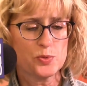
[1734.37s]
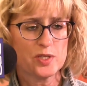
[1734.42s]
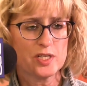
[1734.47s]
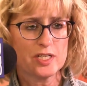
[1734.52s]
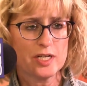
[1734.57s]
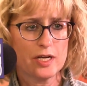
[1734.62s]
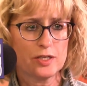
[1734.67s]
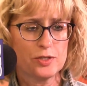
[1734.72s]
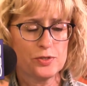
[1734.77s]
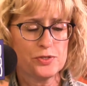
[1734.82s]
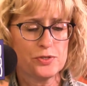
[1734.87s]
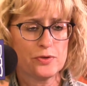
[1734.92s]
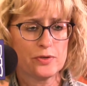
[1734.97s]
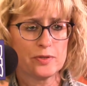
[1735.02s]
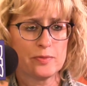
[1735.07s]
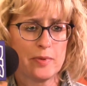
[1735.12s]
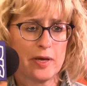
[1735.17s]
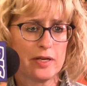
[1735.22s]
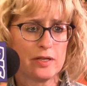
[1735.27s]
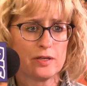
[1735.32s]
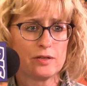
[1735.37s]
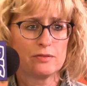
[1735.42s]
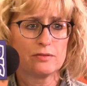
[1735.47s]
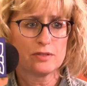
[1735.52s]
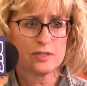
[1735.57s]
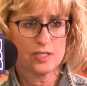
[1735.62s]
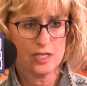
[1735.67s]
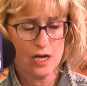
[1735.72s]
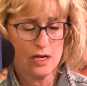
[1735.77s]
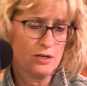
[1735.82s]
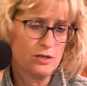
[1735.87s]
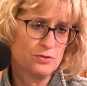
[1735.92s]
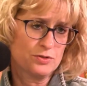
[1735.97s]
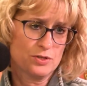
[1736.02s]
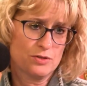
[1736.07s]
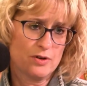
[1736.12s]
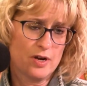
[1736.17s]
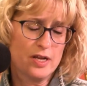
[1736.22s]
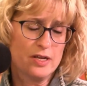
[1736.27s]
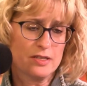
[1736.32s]
when the tacos are on the menu. The tacos
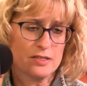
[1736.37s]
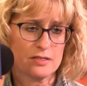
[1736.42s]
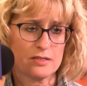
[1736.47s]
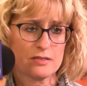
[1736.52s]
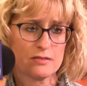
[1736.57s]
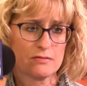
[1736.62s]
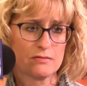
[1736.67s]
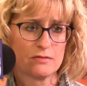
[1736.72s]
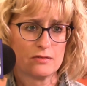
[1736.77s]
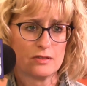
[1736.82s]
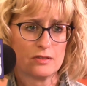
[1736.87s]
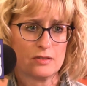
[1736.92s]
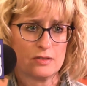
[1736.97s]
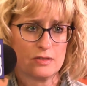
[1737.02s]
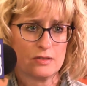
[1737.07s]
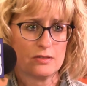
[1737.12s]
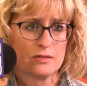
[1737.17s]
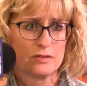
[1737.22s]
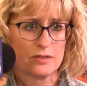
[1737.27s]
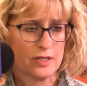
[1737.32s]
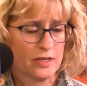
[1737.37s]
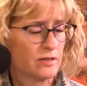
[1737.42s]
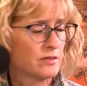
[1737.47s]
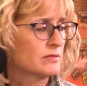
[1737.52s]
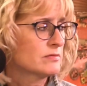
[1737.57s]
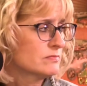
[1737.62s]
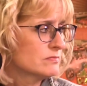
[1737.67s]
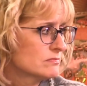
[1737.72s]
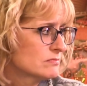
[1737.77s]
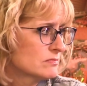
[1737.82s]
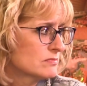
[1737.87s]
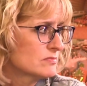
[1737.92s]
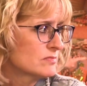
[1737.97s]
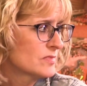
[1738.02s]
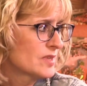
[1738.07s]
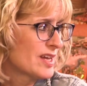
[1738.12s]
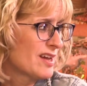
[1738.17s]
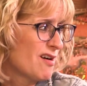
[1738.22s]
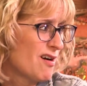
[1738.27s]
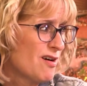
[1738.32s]
are nice. They're
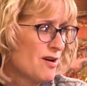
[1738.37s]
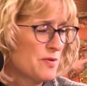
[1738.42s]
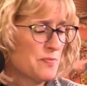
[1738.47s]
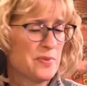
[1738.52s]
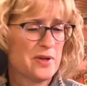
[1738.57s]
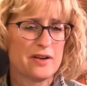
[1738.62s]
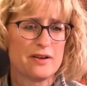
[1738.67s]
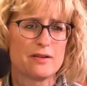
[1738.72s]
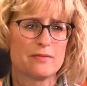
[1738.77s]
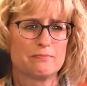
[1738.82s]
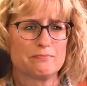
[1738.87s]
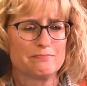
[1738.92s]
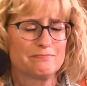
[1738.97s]
they are, but yep.